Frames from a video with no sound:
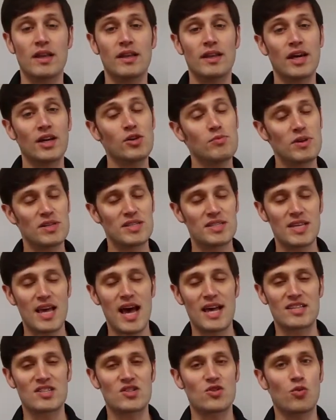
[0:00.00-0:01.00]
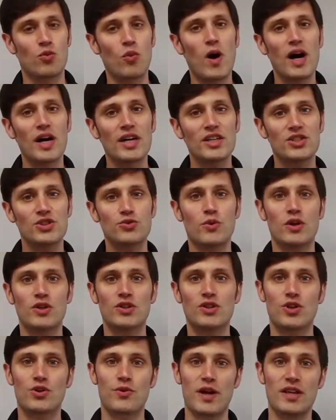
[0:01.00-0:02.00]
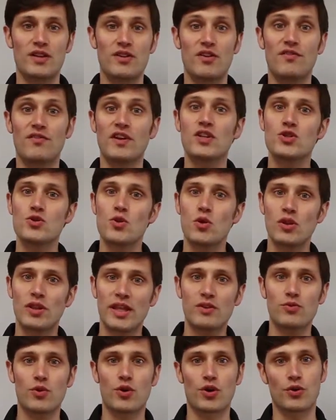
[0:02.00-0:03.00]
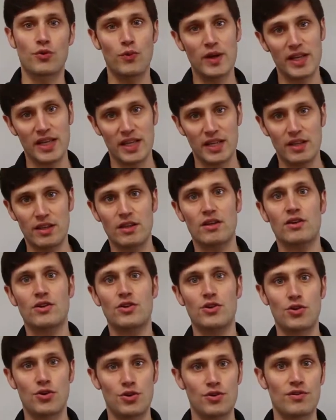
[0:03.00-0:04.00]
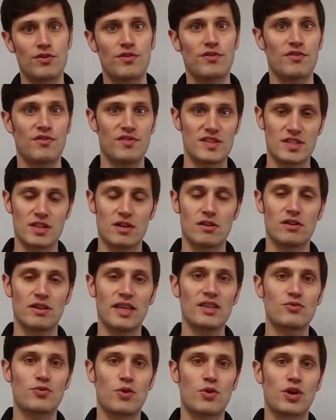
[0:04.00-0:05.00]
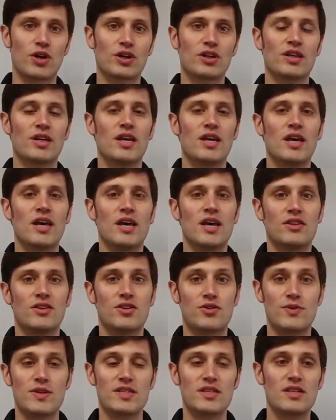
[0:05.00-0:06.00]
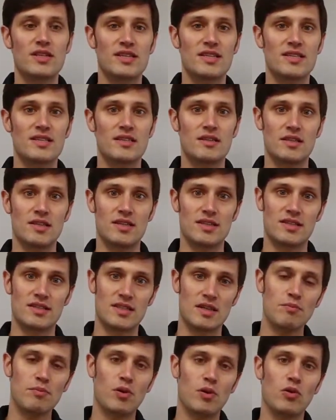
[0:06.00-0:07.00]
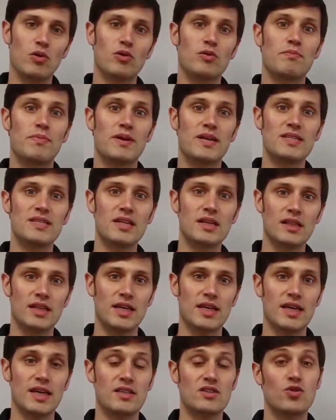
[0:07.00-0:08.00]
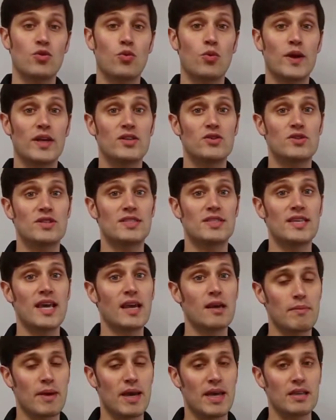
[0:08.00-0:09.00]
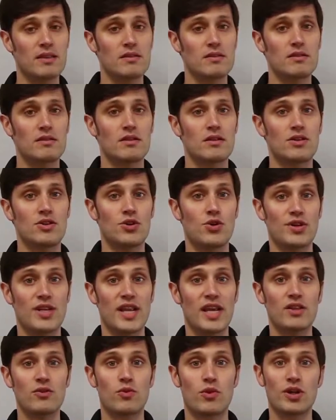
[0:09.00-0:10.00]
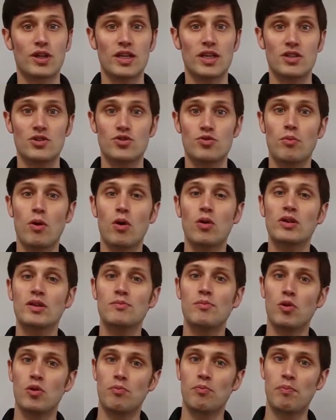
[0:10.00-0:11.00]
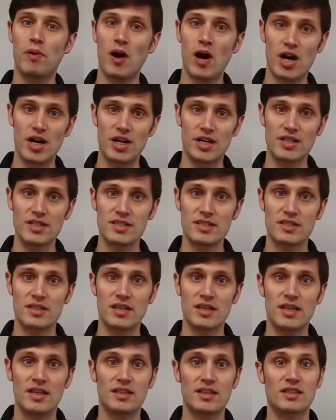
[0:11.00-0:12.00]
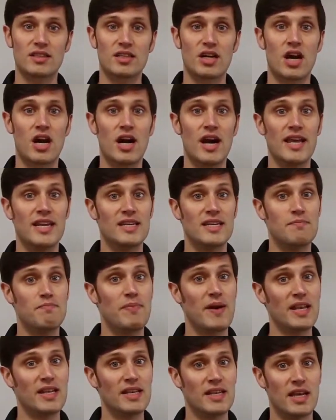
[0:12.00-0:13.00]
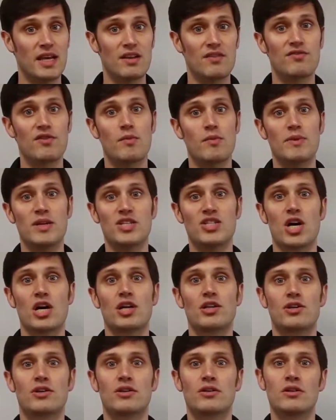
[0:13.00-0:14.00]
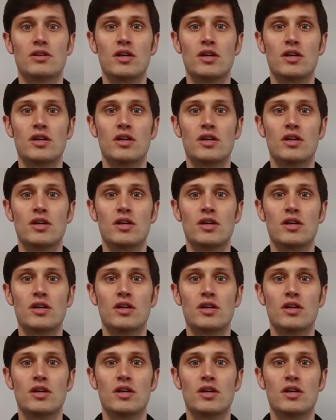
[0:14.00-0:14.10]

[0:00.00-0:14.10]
Now you must ask, why do you want to create a virtual network within your physical network? The reason is simple. Basically, it's a way to segment your network into multiple parts that are independent from each other.